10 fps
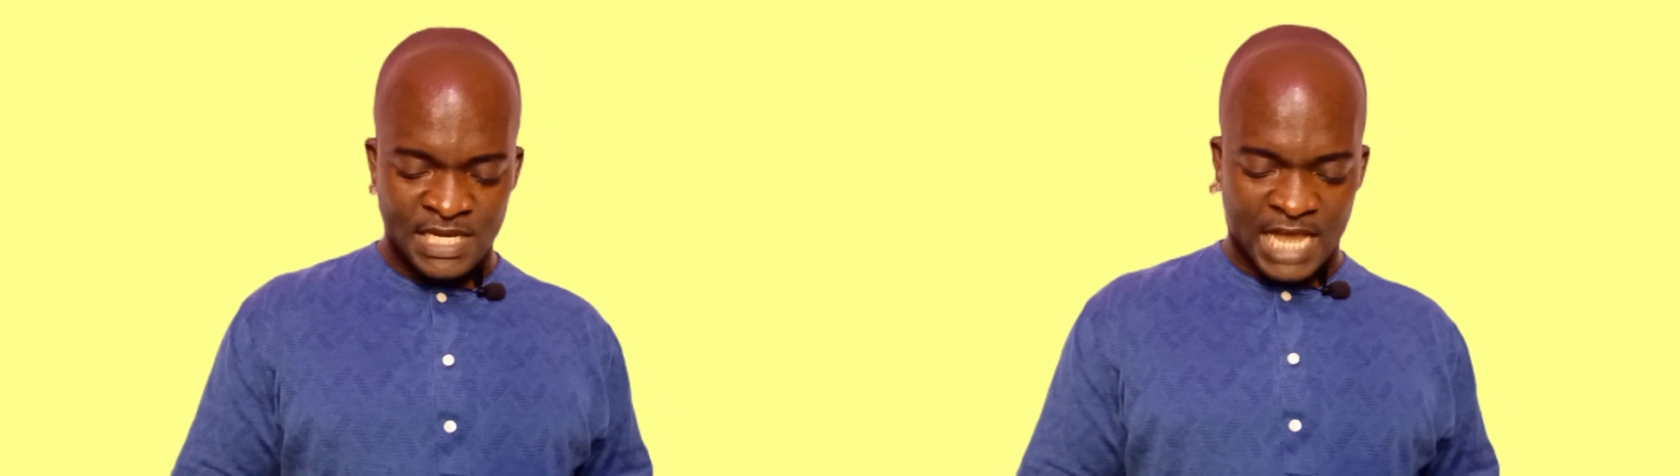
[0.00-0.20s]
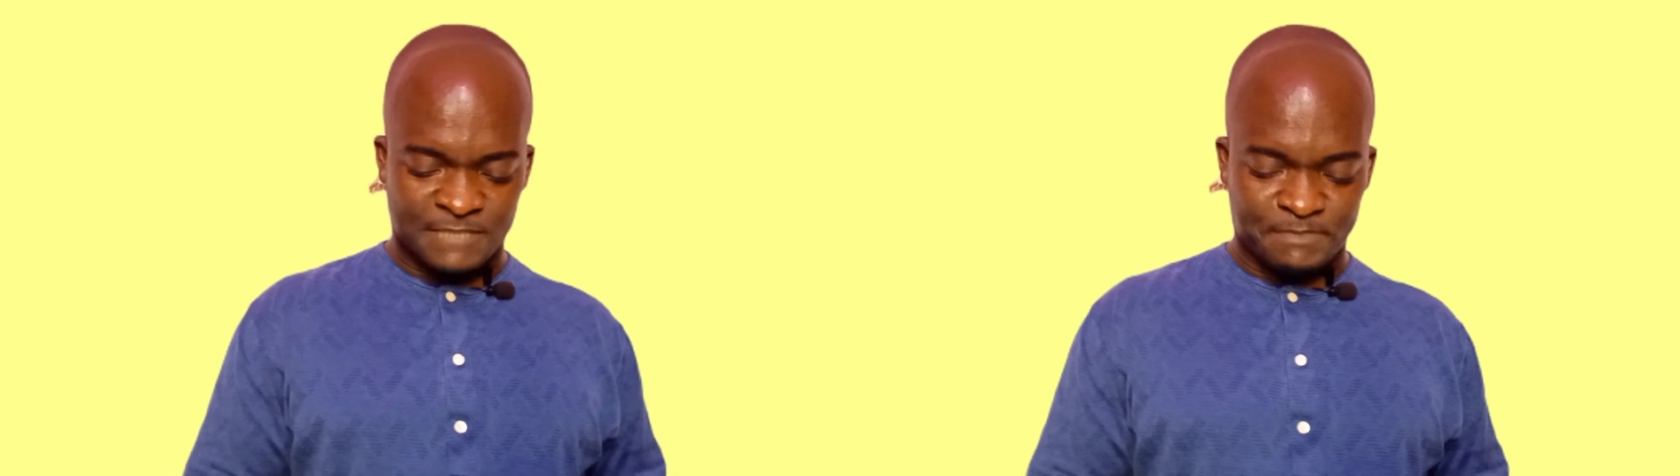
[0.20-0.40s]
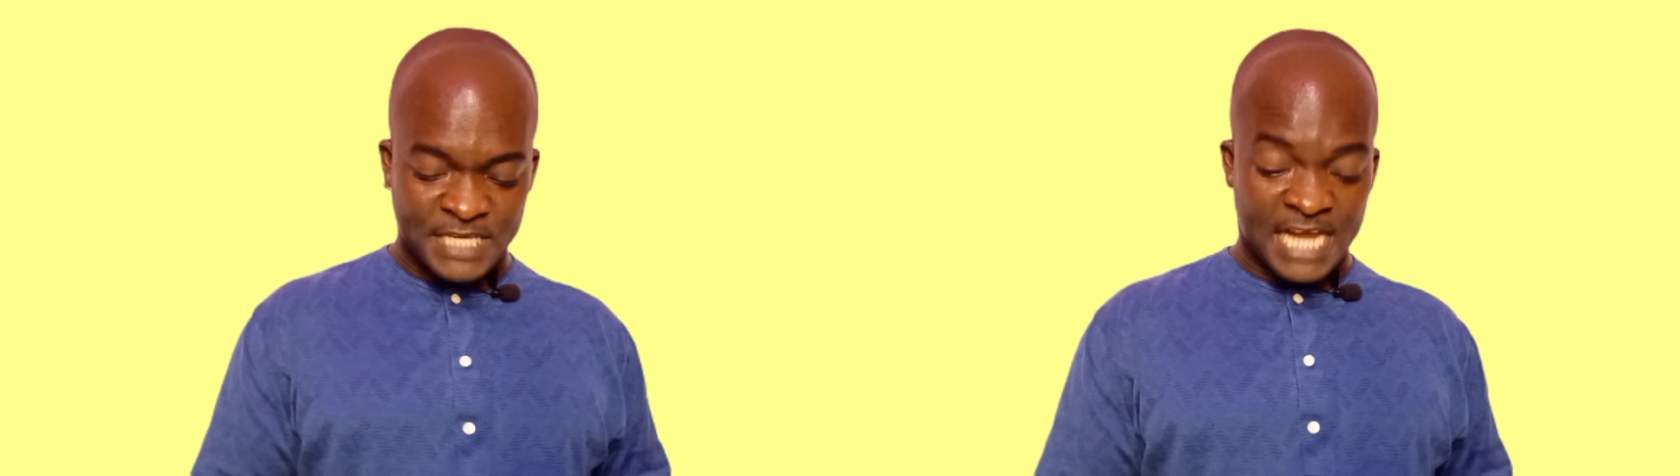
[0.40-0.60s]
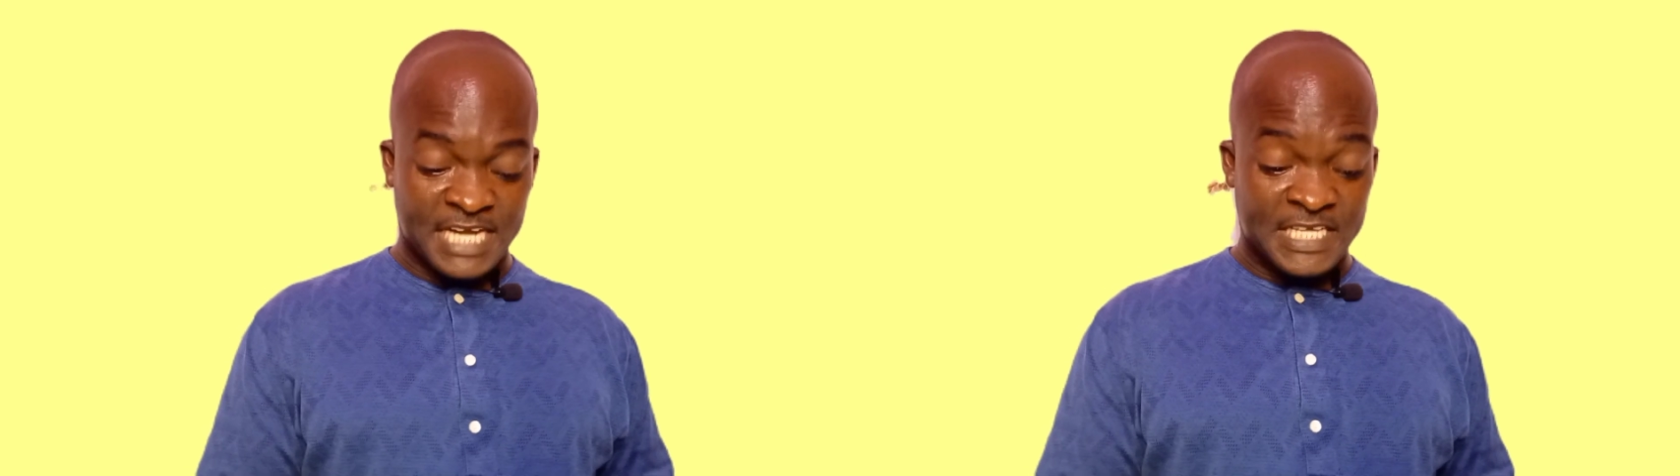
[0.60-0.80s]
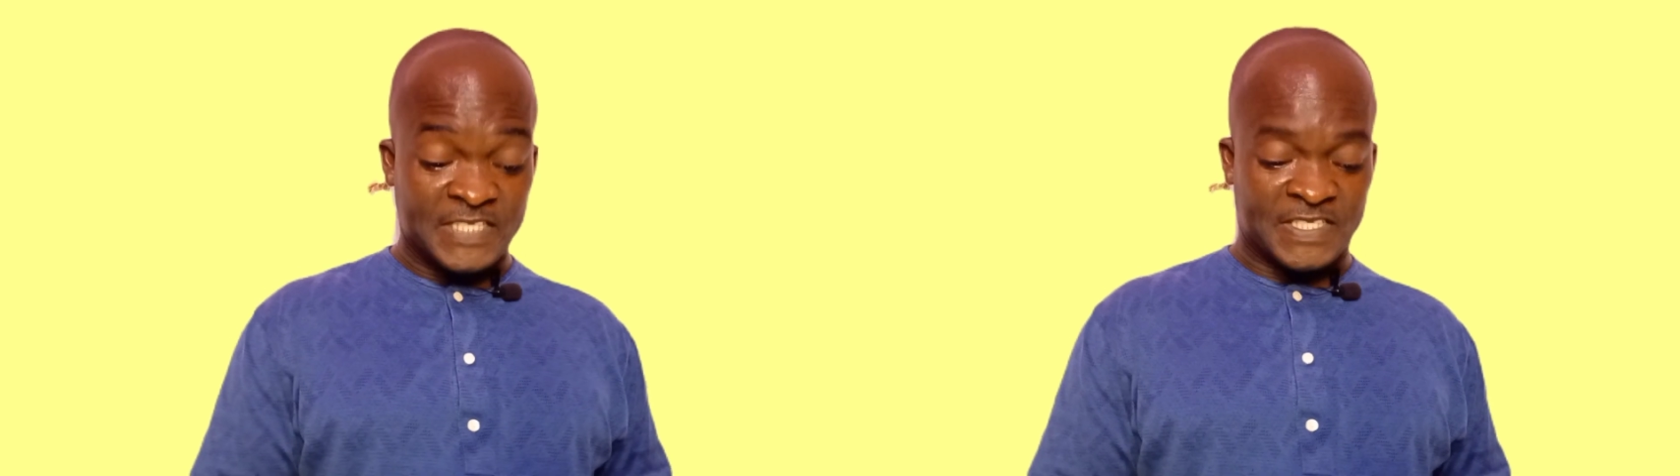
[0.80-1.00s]
as
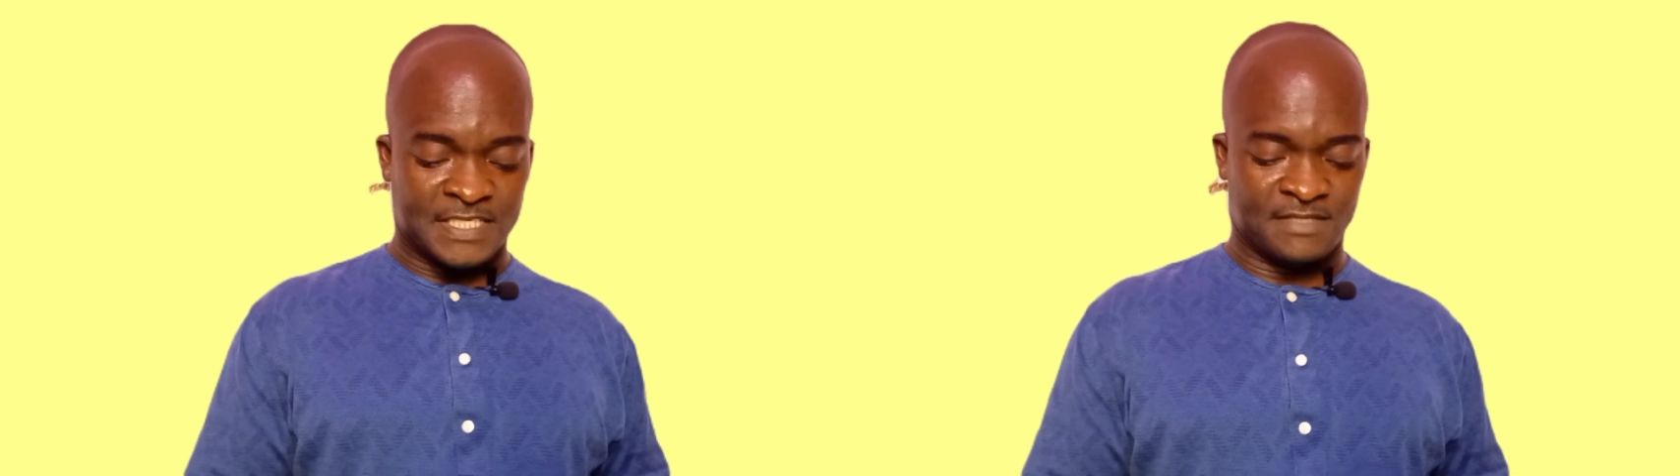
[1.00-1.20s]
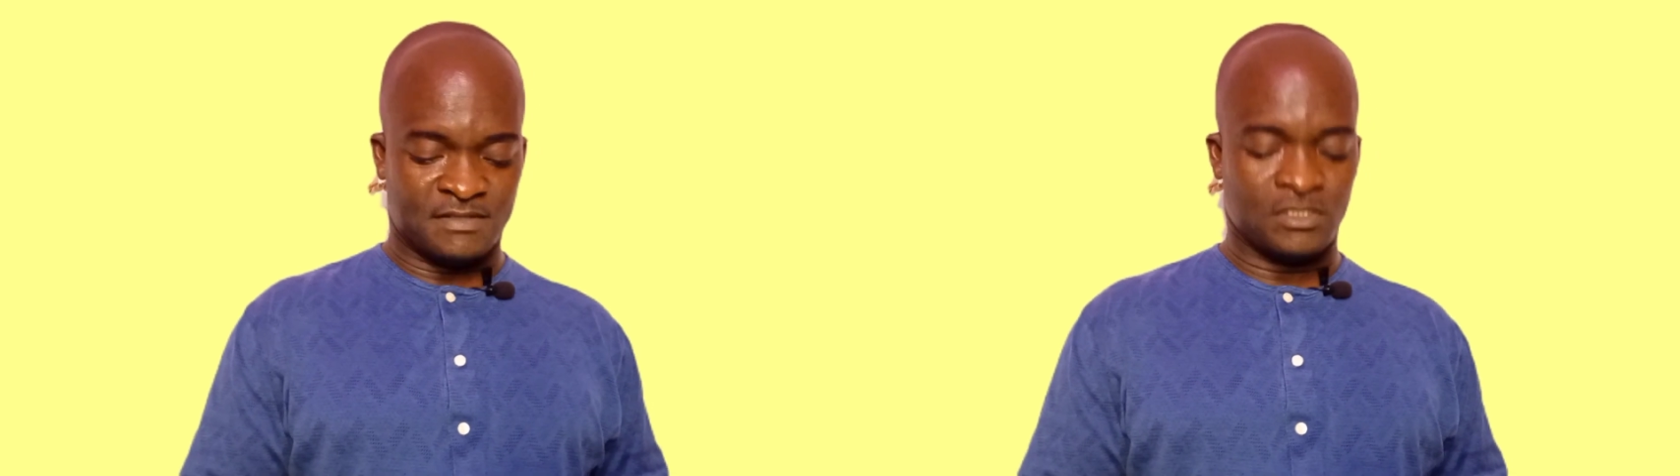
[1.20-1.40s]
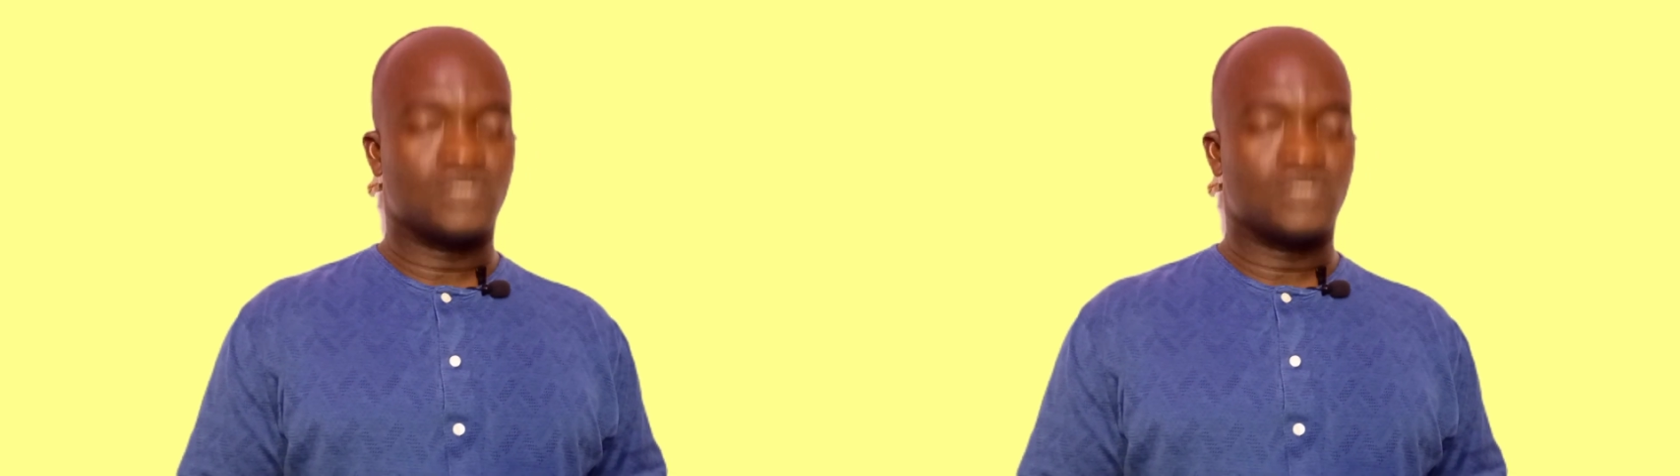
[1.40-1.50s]
PNDC,